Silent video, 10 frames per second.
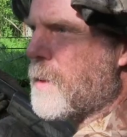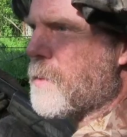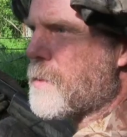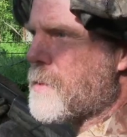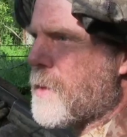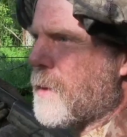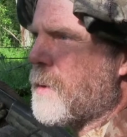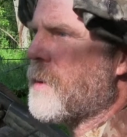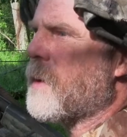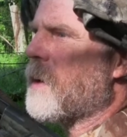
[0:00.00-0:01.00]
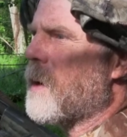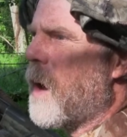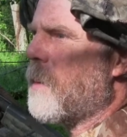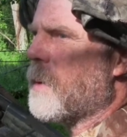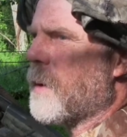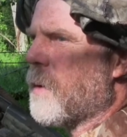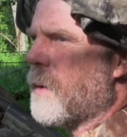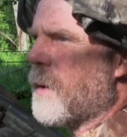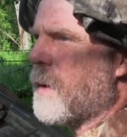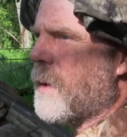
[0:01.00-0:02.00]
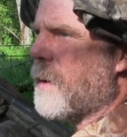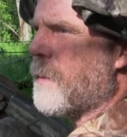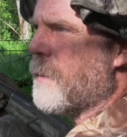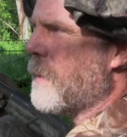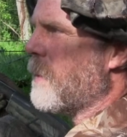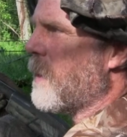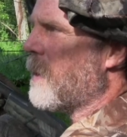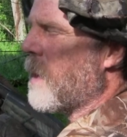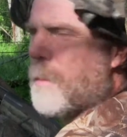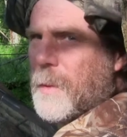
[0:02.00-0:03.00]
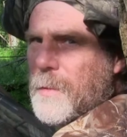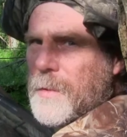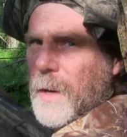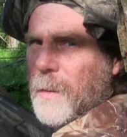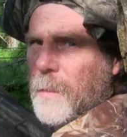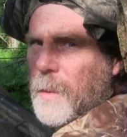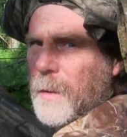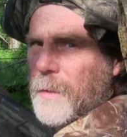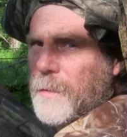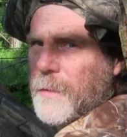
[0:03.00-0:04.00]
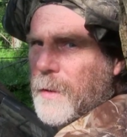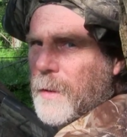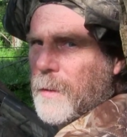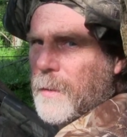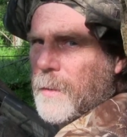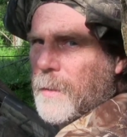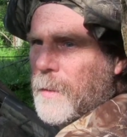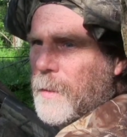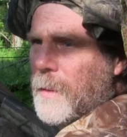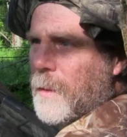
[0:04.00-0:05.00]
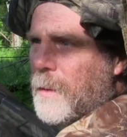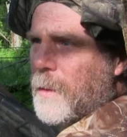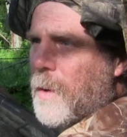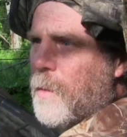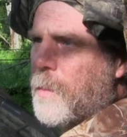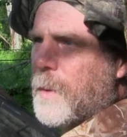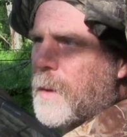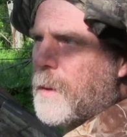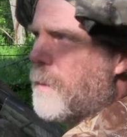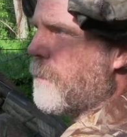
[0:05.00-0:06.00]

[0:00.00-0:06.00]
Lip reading: he was gobbling on, and got up here set up on this little opening.